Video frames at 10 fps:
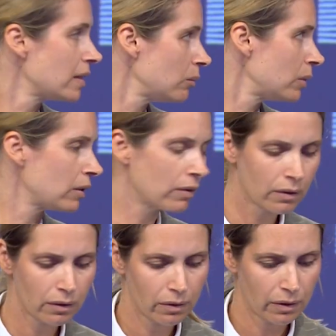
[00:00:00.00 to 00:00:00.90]
Yes, we
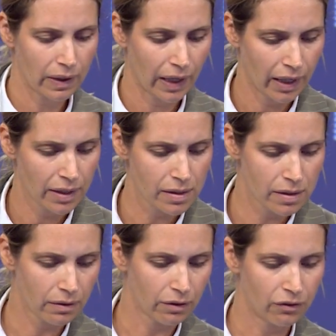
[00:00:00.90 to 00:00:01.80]
have the Meta
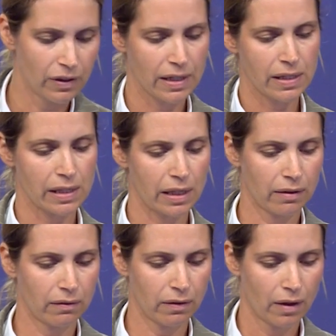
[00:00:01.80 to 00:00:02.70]
Kustomer case,
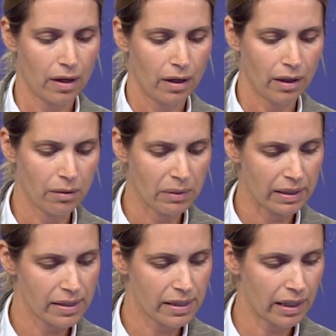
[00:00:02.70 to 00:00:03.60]
the
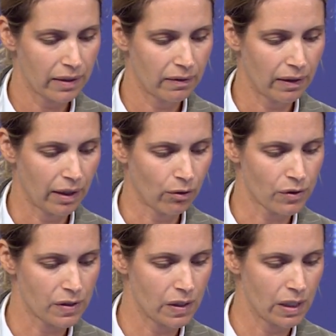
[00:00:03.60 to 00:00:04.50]
Viasat case,
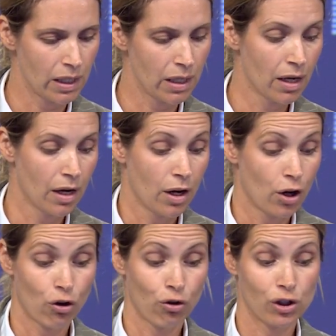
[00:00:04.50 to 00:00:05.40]
Inmarsat,
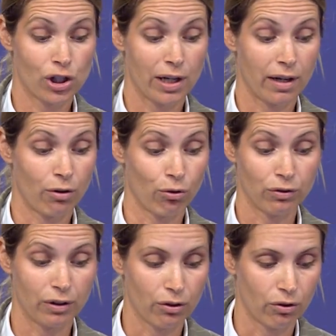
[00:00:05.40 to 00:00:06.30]

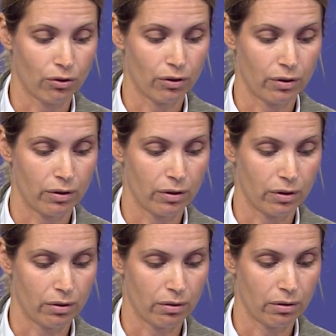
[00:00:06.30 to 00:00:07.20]
and uh,
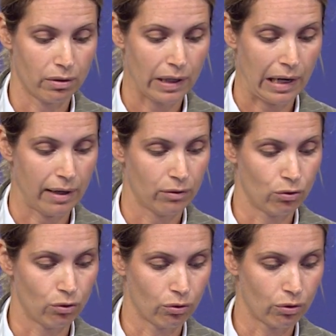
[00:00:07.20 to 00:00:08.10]
Cochlear
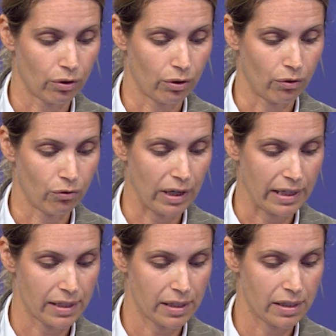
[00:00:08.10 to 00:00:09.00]
Oticon case.